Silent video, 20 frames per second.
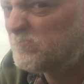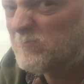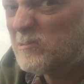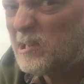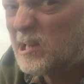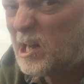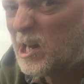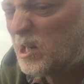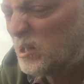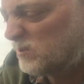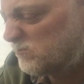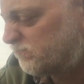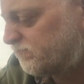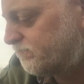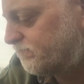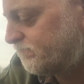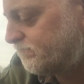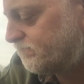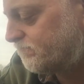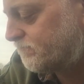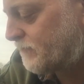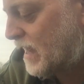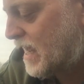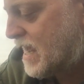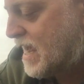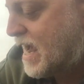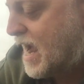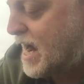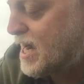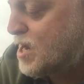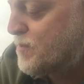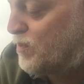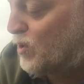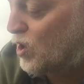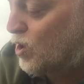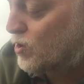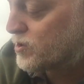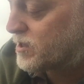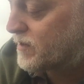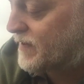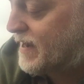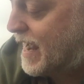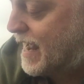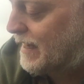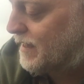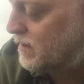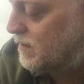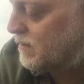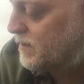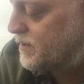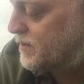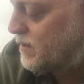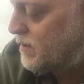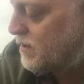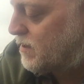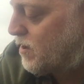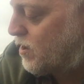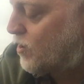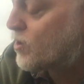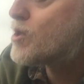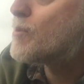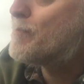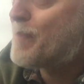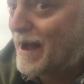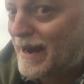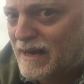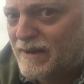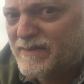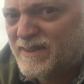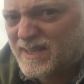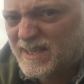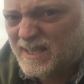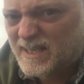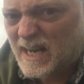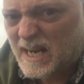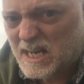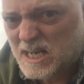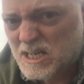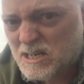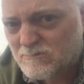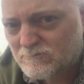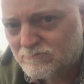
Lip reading: Nah. And you put lots of candles on the back of a snake.